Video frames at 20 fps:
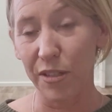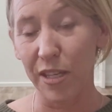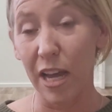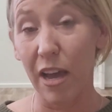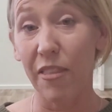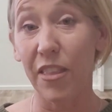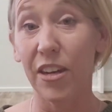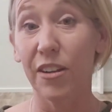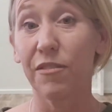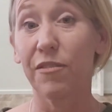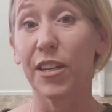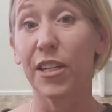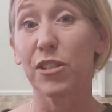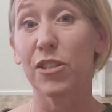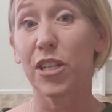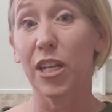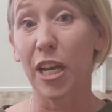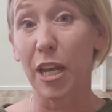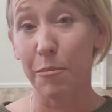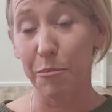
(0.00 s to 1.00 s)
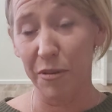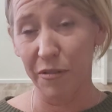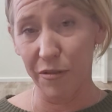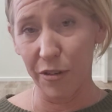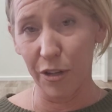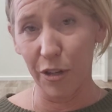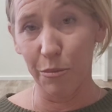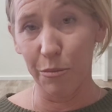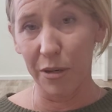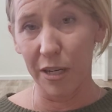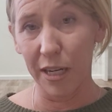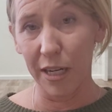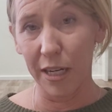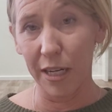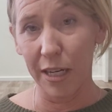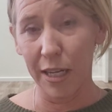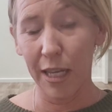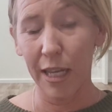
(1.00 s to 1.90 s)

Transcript: how that affects your lumbar vertebrae.